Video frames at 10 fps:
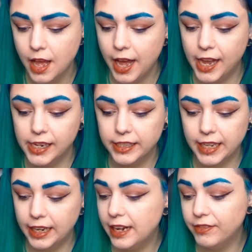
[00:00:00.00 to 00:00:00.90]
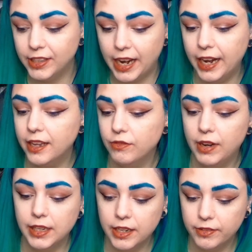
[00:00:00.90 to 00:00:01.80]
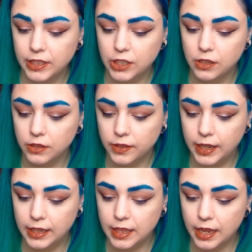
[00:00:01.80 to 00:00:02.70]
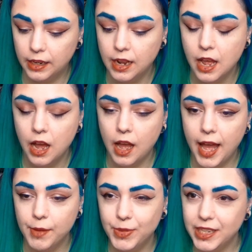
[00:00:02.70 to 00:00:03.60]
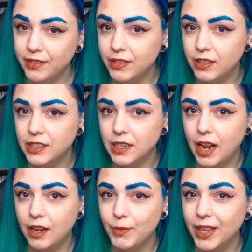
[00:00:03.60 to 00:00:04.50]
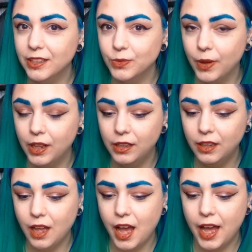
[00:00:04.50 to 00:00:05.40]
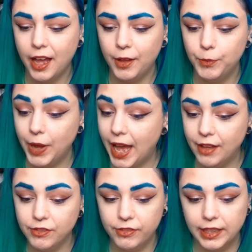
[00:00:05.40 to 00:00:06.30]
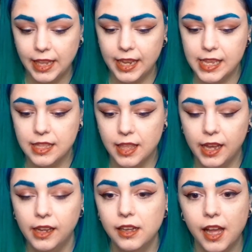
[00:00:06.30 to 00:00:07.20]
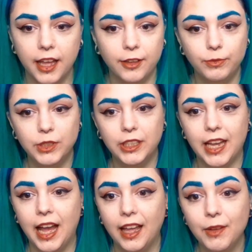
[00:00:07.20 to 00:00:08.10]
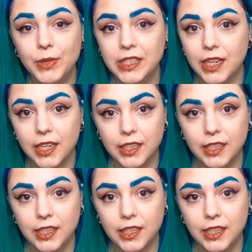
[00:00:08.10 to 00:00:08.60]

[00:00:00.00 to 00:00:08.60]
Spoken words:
because I never like read the originals or anything. I believe there is an anime as well, but I haven't read that either. So yeah, I am excited to